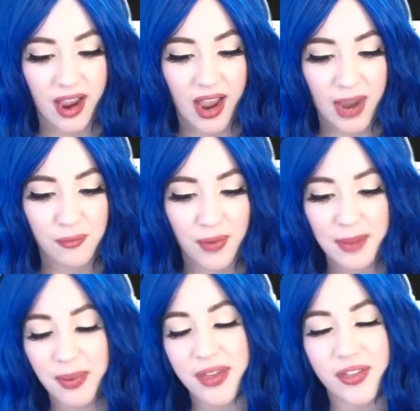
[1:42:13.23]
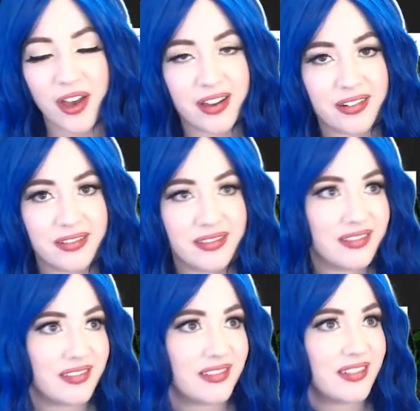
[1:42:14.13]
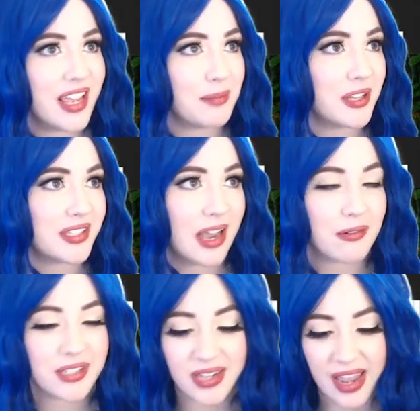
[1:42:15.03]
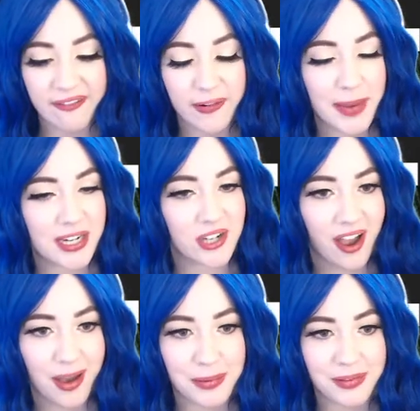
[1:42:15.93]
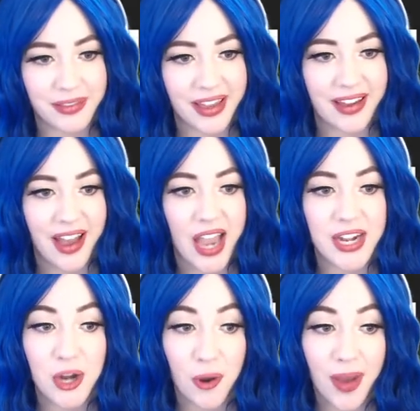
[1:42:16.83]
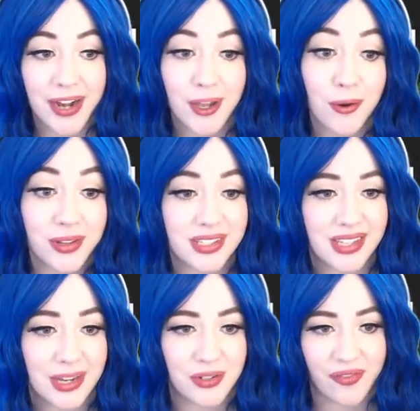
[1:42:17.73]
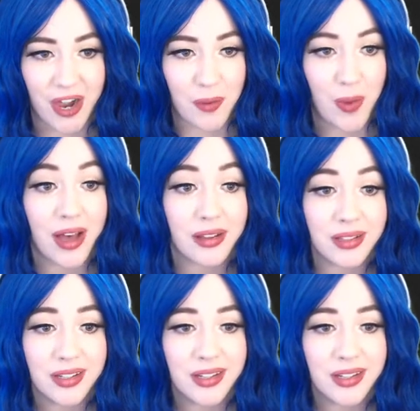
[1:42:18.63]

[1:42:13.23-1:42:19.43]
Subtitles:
write Python 8+ hours a day for my job. Like, I know how to code in this language very well.